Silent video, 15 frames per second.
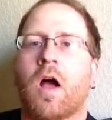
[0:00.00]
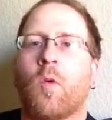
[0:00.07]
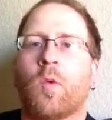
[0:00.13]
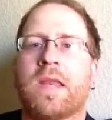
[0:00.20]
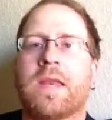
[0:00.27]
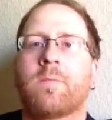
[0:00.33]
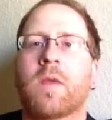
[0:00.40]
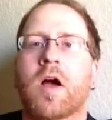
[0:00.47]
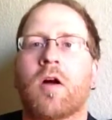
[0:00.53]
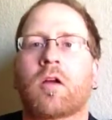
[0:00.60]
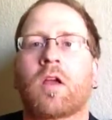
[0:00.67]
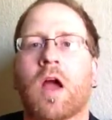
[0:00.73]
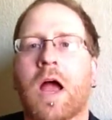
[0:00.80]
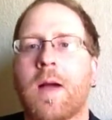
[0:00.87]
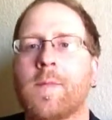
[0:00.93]
We need
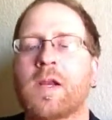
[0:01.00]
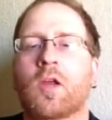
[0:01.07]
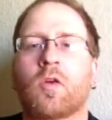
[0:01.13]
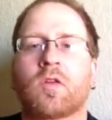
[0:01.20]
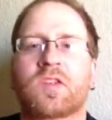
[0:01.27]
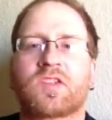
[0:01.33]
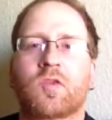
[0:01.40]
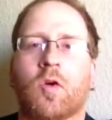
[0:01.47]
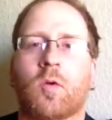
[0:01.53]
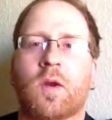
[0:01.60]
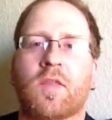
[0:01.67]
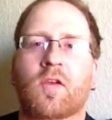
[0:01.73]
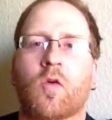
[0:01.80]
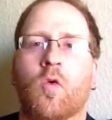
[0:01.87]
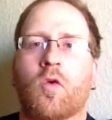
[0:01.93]
milk. I'm going to go to the store
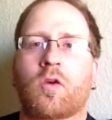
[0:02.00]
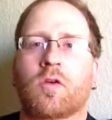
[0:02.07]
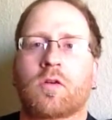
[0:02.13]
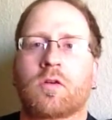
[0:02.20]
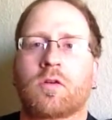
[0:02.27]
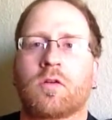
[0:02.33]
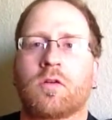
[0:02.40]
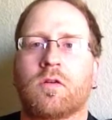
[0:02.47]
around the corner.